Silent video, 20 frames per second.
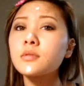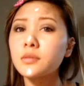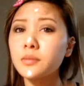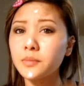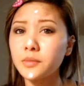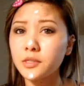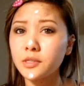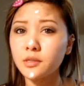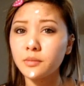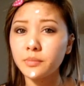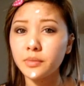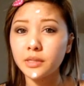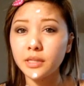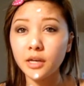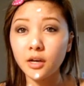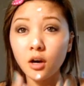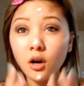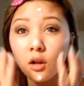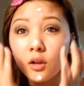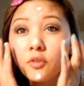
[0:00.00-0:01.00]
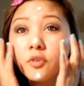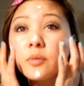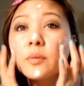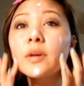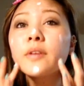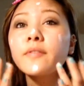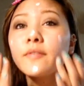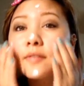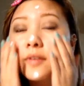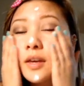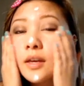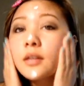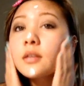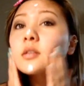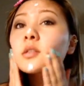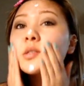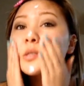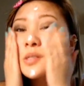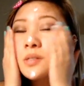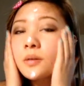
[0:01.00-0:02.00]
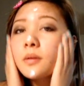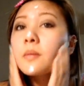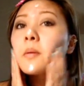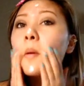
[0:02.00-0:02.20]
I'm just going to put that all over my face.